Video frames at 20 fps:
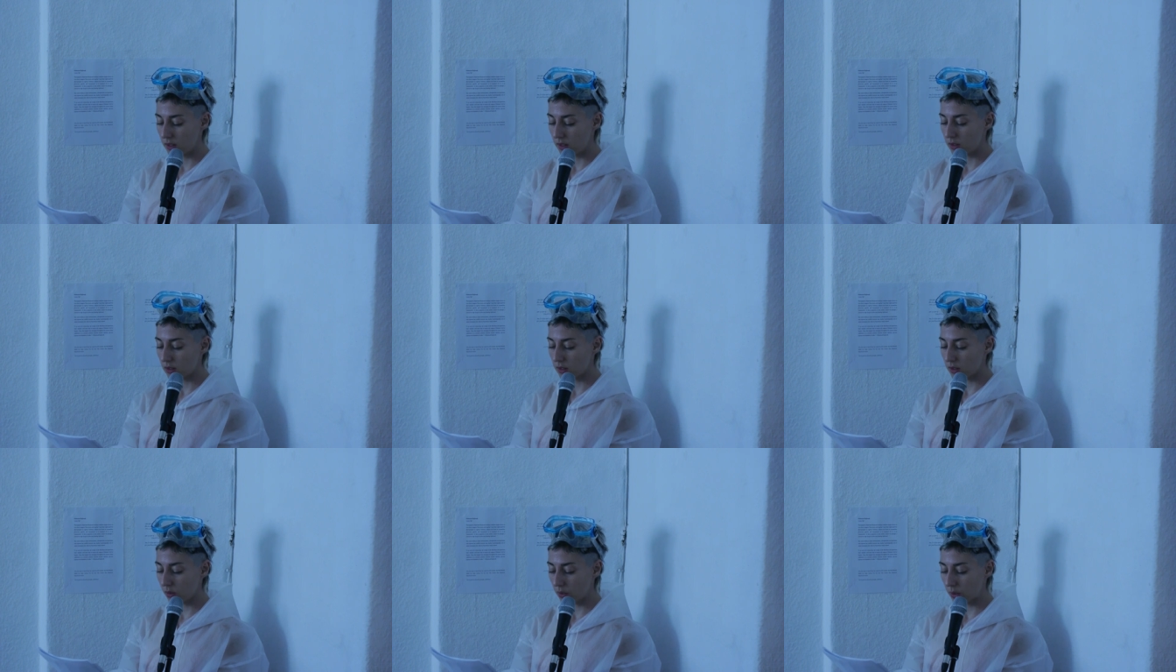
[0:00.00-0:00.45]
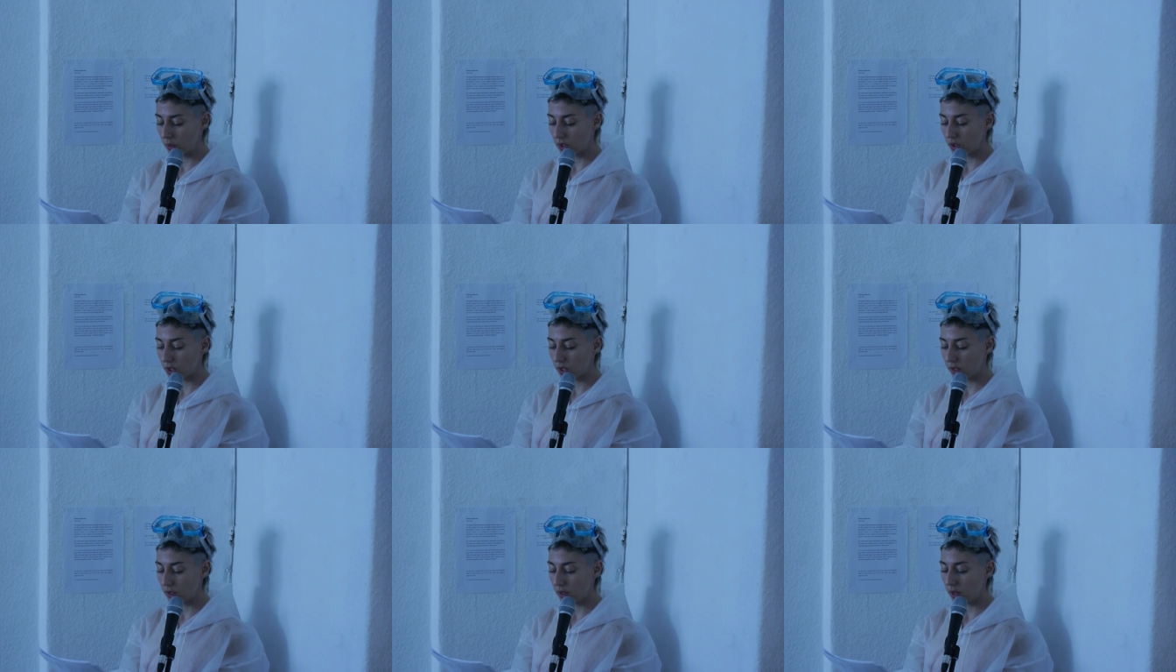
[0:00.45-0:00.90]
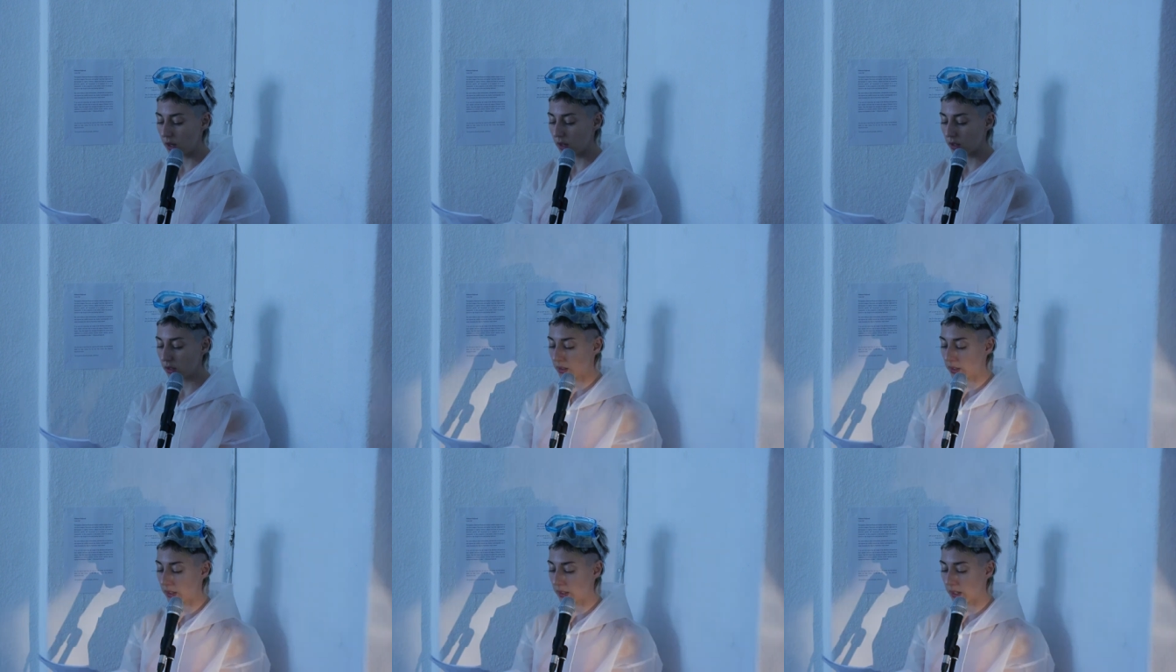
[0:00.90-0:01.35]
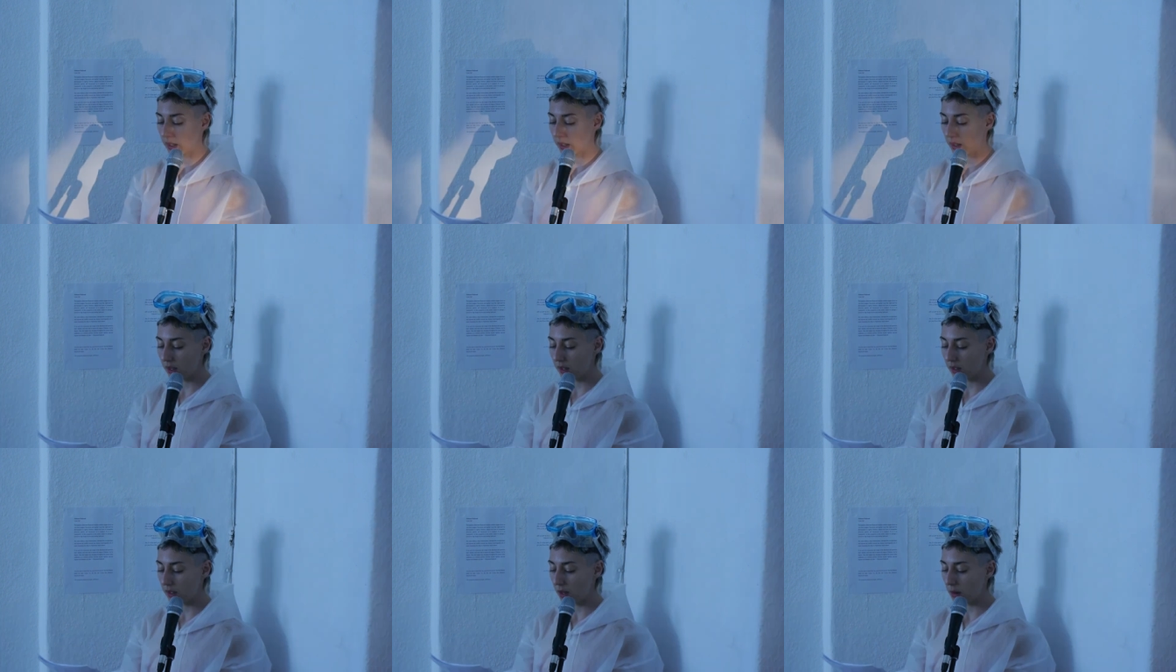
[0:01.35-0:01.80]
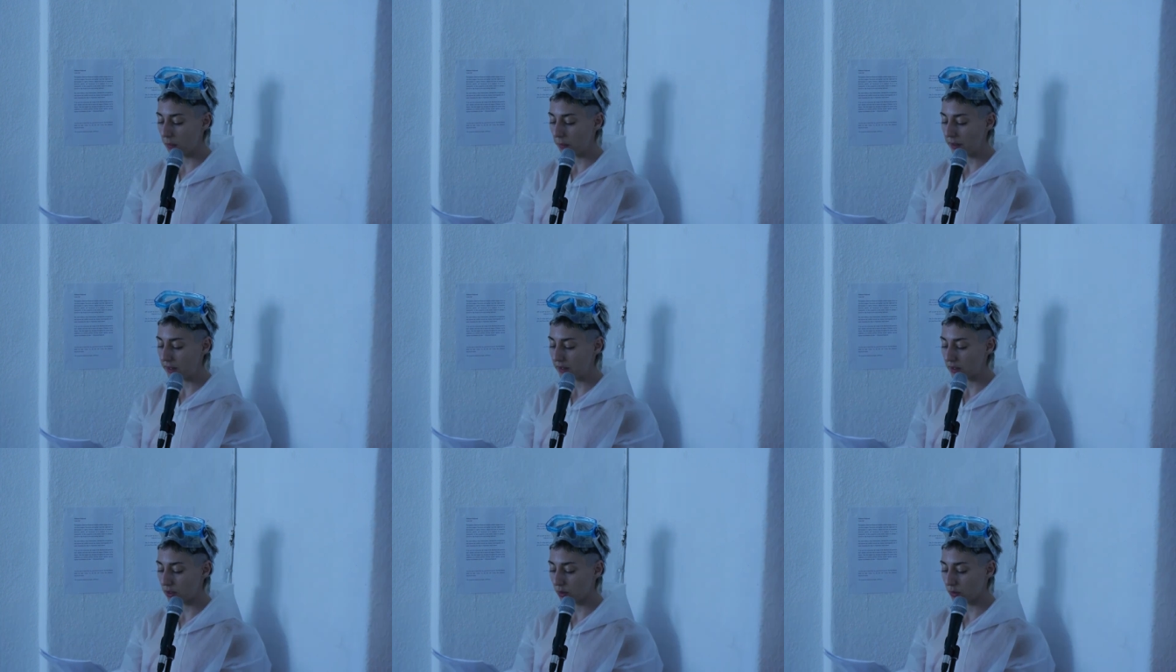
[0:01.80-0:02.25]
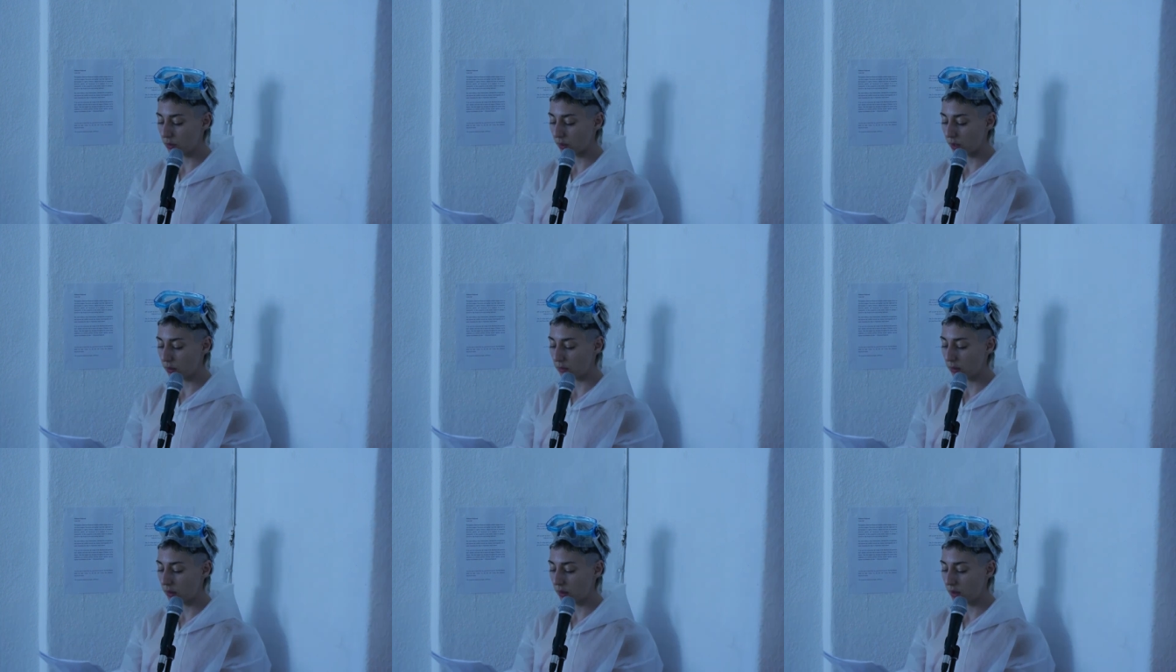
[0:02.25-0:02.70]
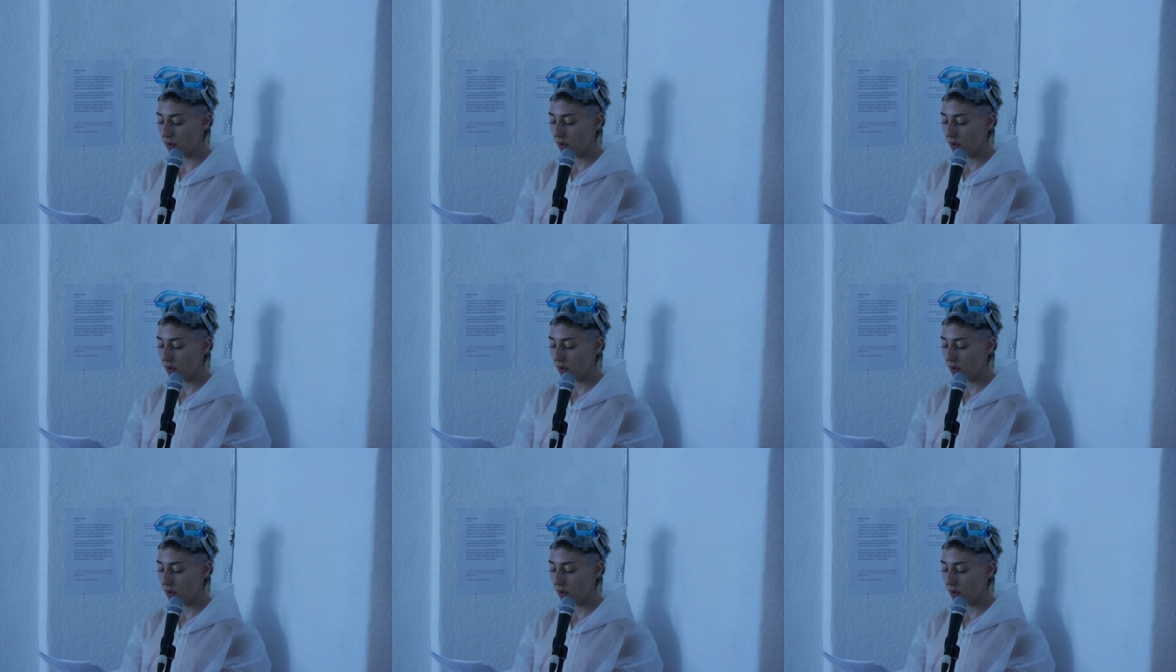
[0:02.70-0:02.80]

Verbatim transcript: storage kit, cleaning kit, pistol grip,